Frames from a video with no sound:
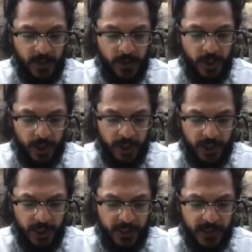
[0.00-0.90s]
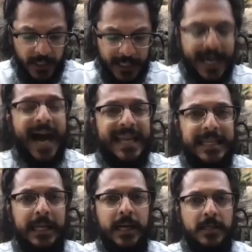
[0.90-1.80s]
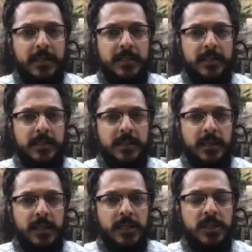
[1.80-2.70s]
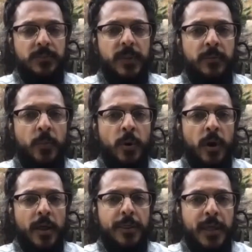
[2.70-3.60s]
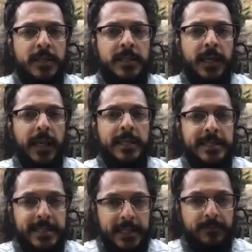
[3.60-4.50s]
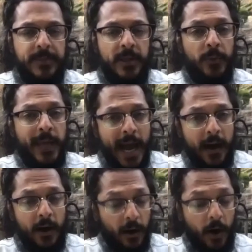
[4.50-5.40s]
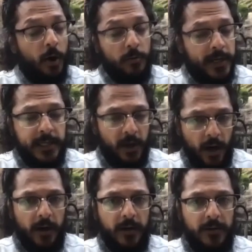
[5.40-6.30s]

Sri Krishna is guiding us to be more authentic and deep than we already are.